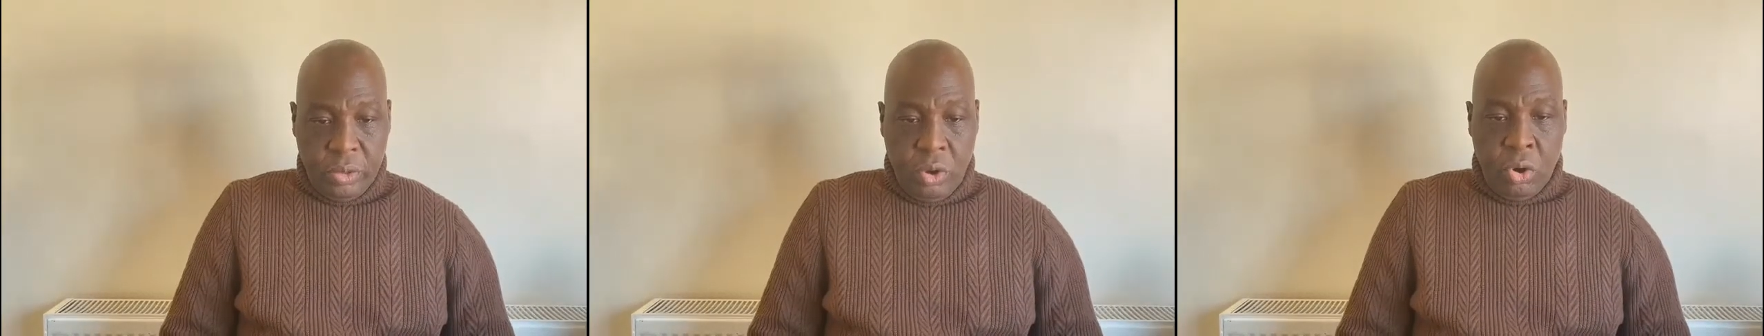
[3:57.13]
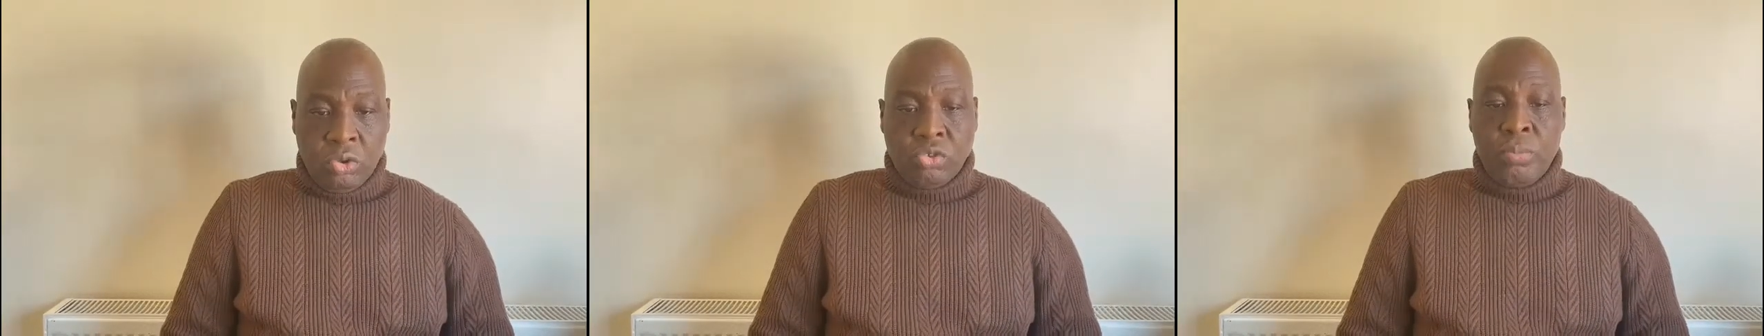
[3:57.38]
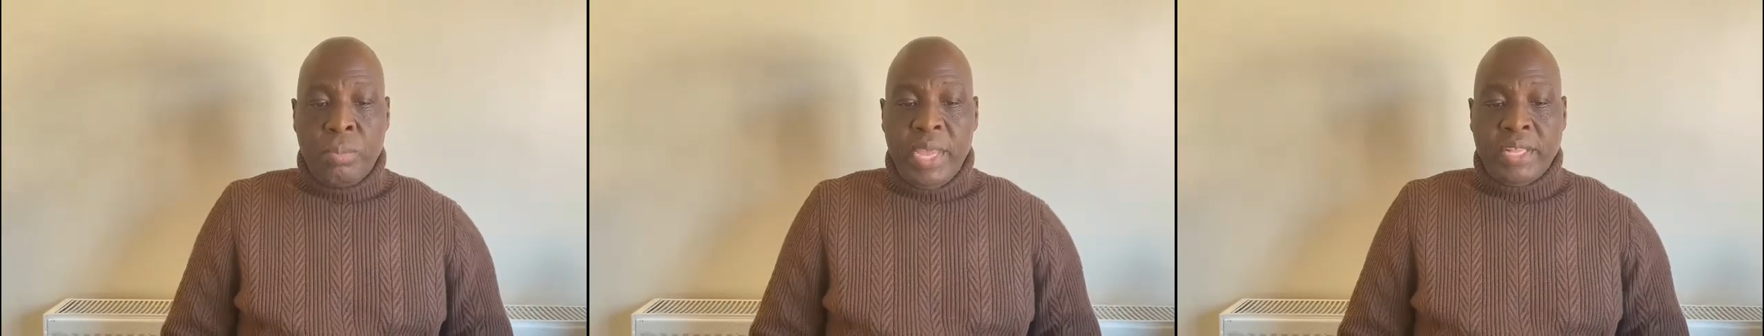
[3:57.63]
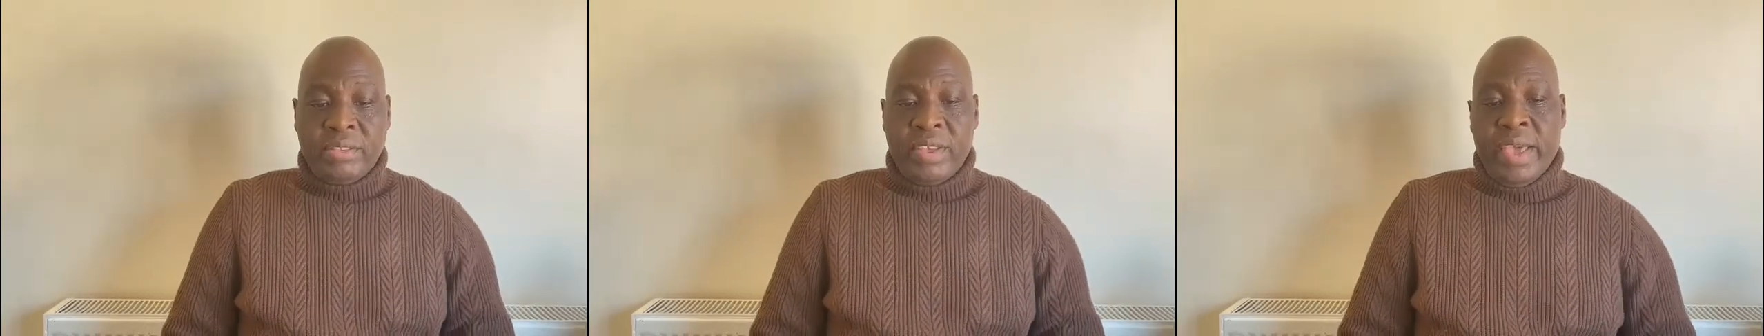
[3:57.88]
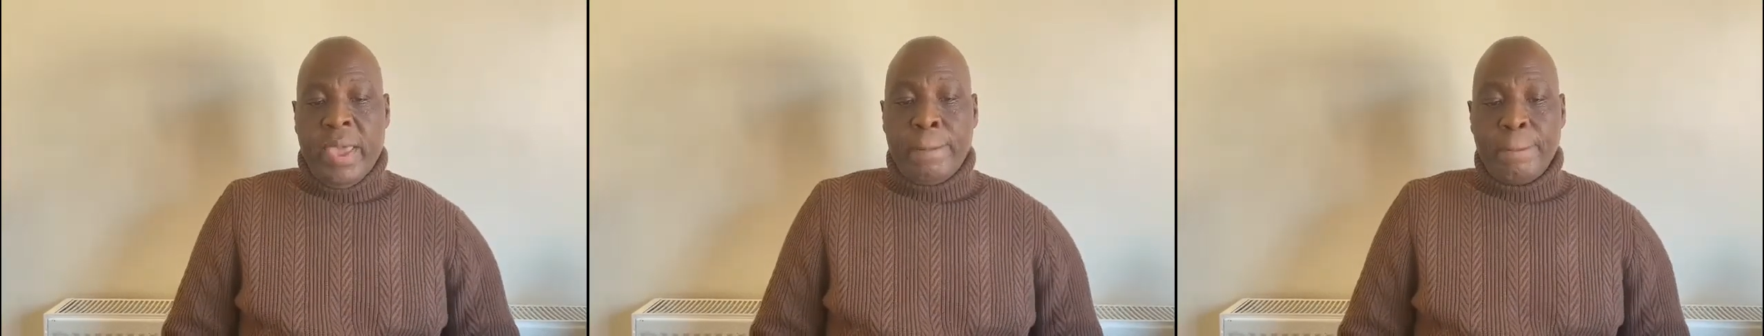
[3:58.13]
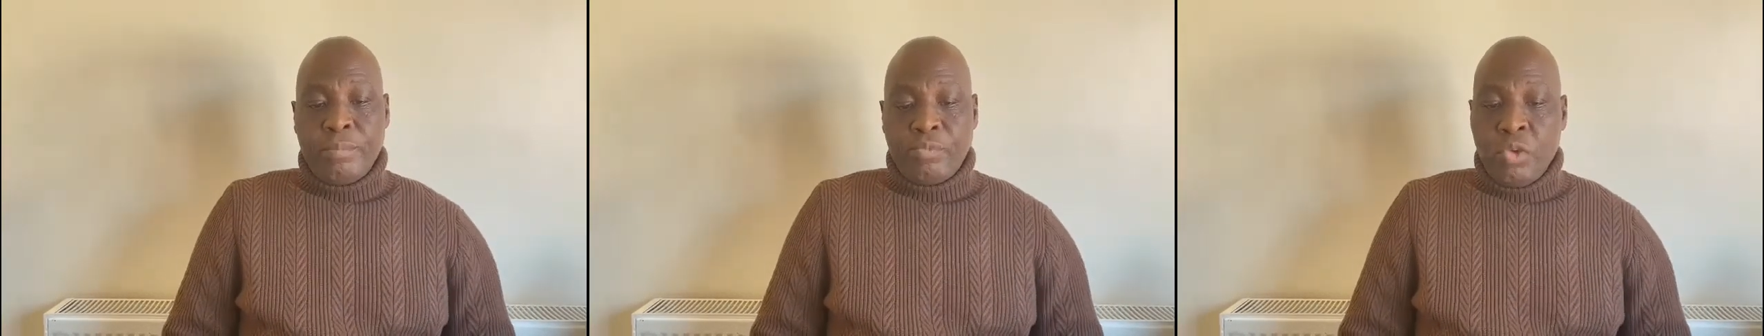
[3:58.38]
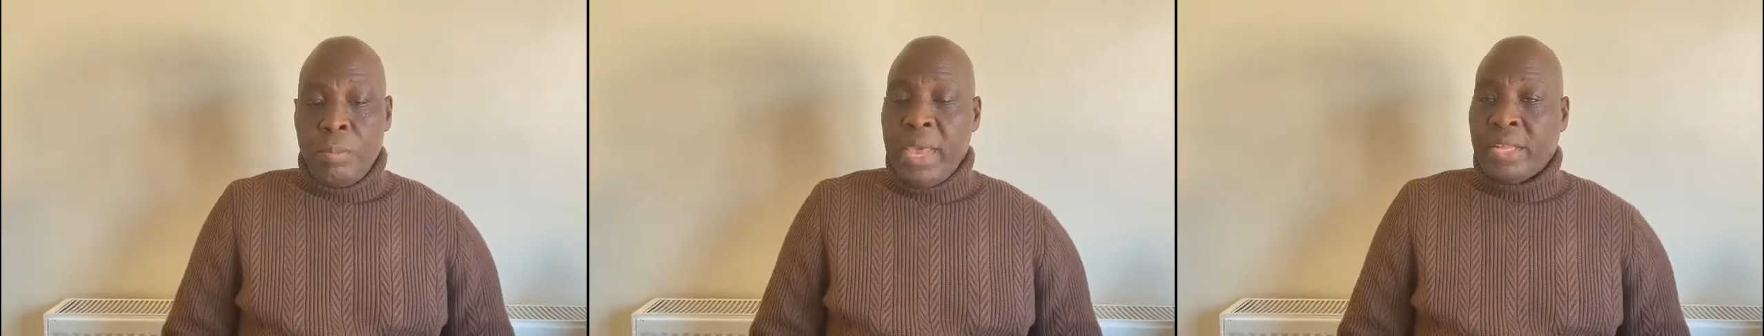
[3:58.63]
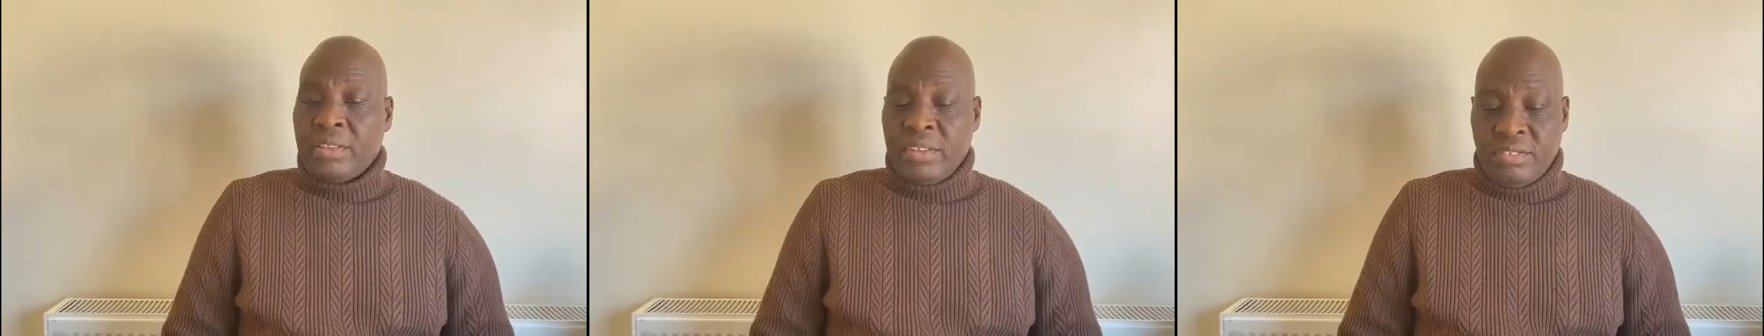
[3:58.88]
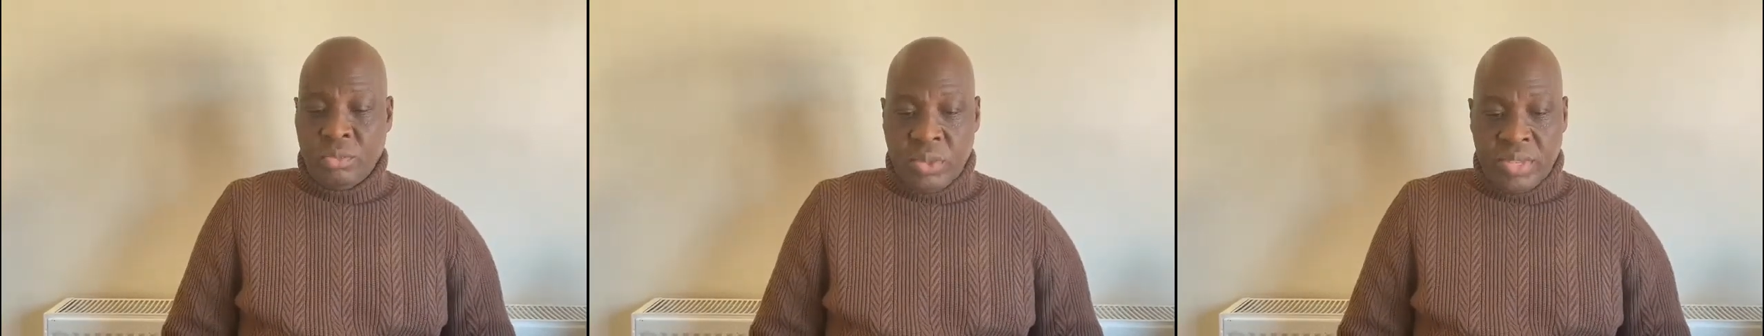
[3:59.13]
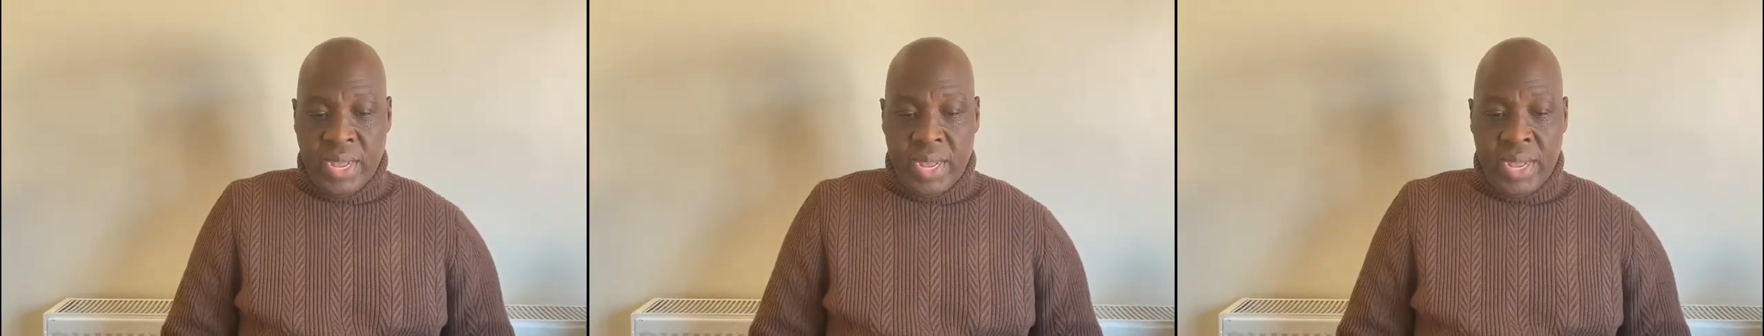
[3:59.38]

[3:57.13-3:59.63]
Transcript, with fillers: or to make time to make things with our